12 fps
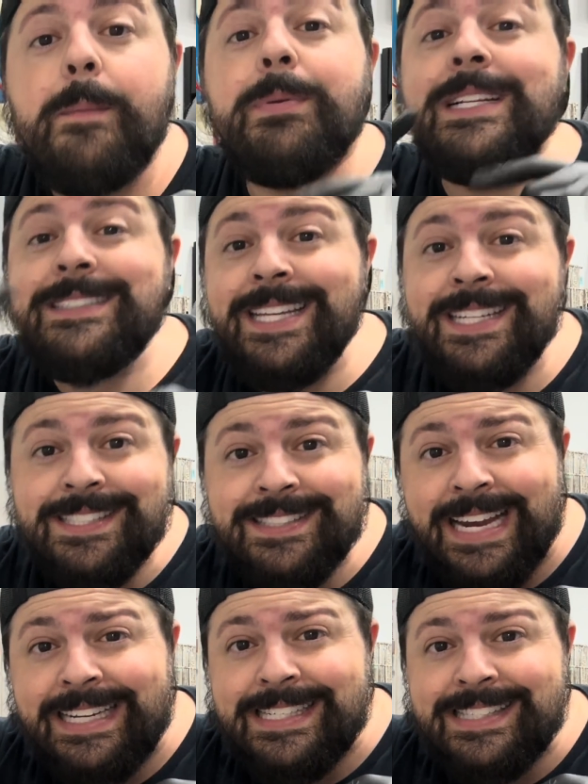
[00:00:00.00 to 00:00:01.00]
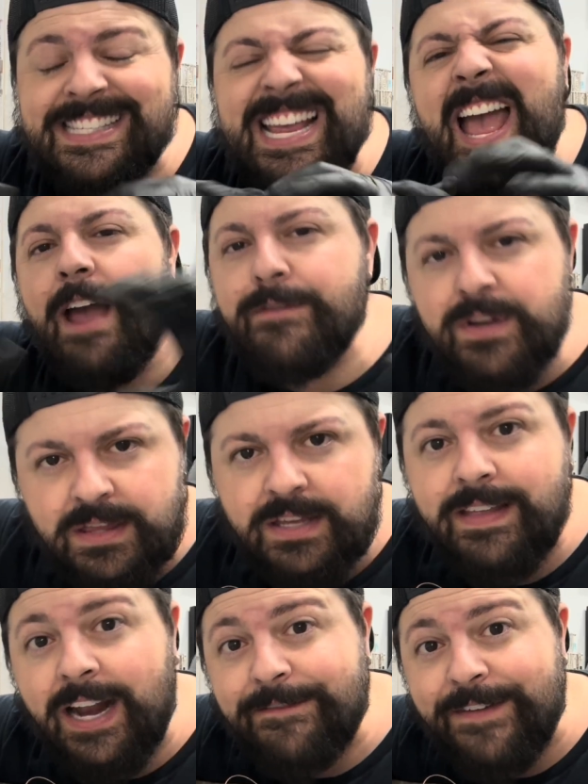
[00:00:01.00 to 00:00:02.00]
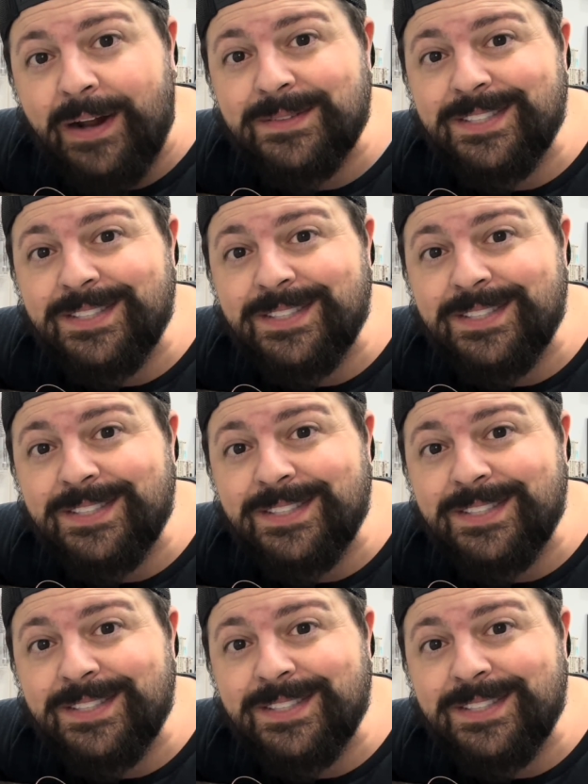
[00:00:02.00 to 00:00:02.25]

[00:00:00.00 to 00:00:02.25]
But let's take a second and see everything that I found